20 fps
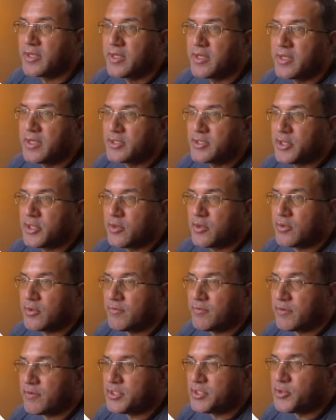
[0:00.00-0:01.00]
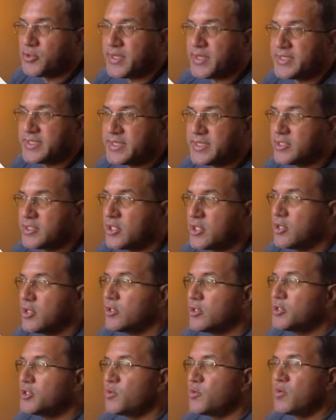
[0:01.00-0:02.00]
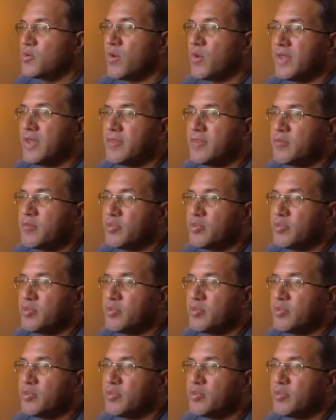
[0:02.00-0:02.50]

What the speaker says: So your first choice is, do we want the